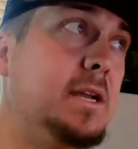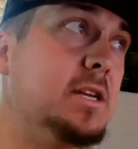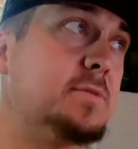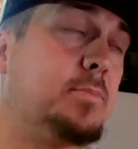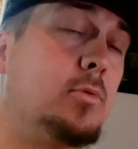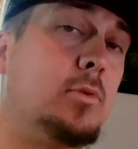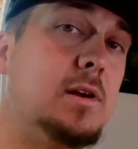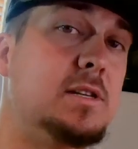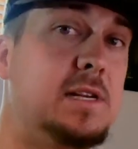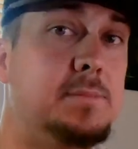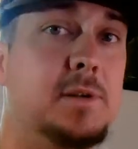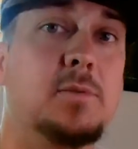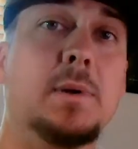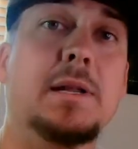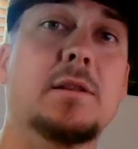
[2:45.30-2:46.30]
pinch points
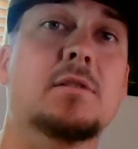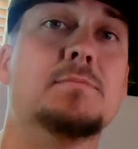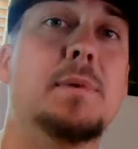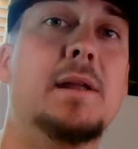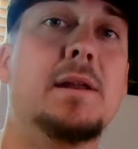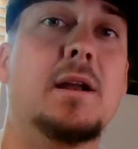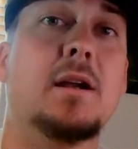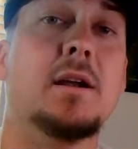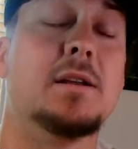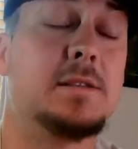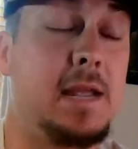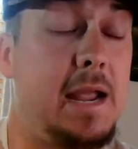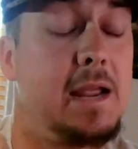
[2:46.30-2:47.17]
in between those bedding areas.